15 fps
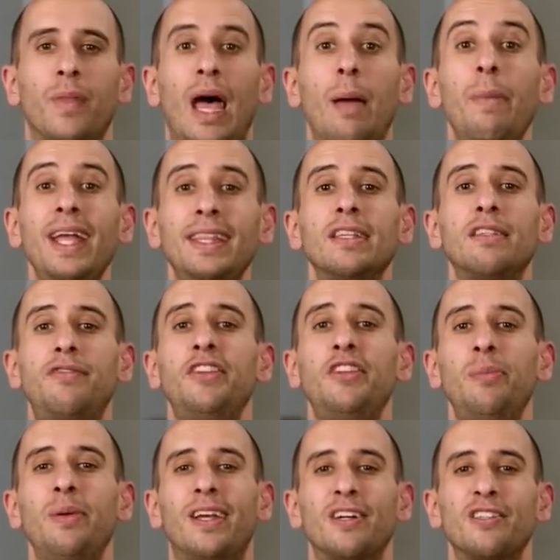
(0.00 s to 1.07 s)
I made this video
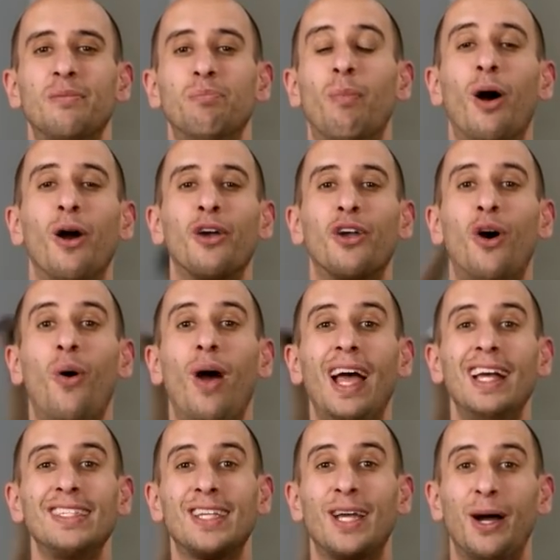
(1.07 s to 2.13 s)
because Margot
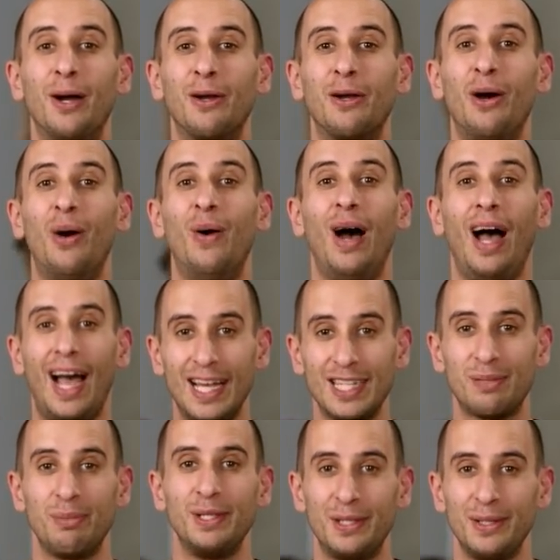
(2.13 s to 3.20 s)
Escargot
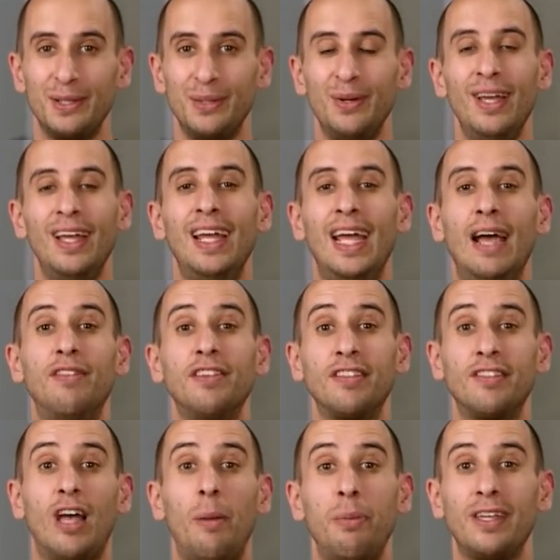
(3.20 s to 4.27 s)
asked me to. If there's a
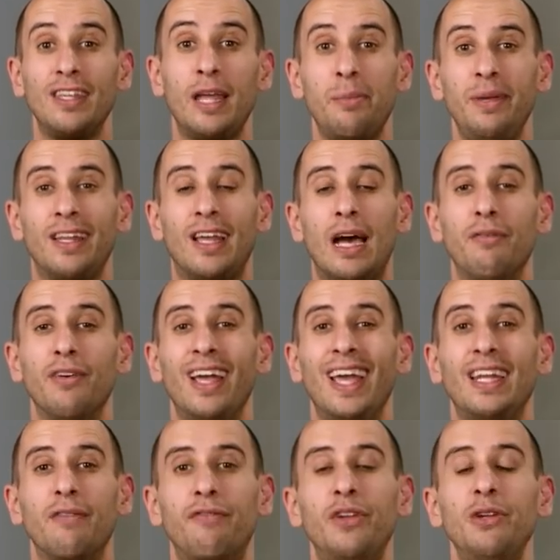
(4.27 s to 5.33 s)
topic you'd like me to cover
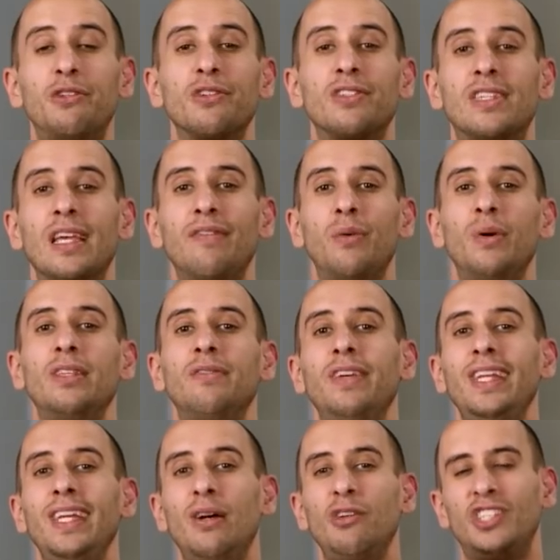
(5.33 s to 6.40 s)
in a future seven ways
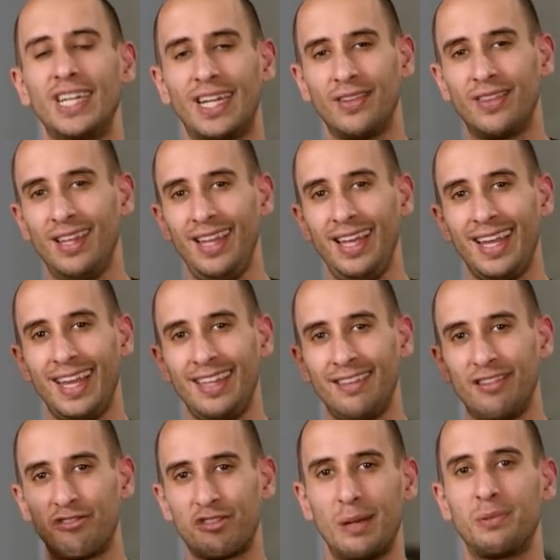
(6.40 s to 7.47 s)
video, check out the link in the
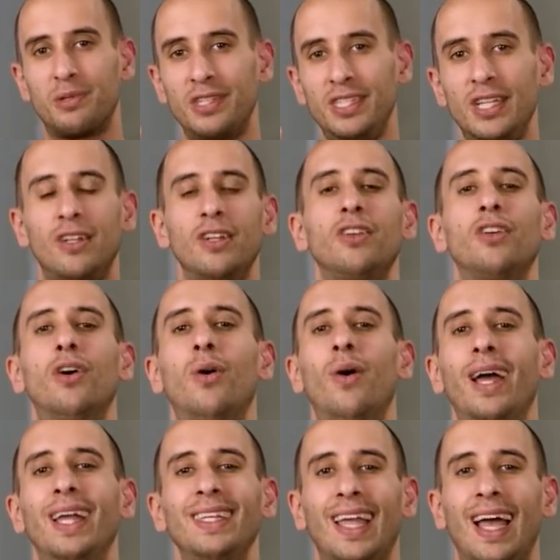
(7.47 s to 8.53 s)
description. You can go
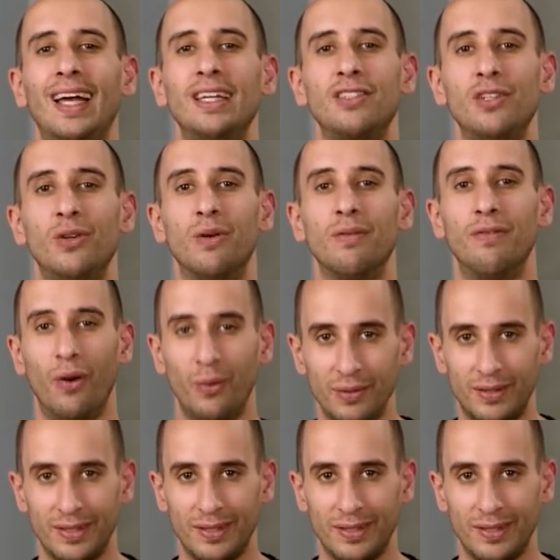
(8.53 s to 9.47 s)
and cast your vote.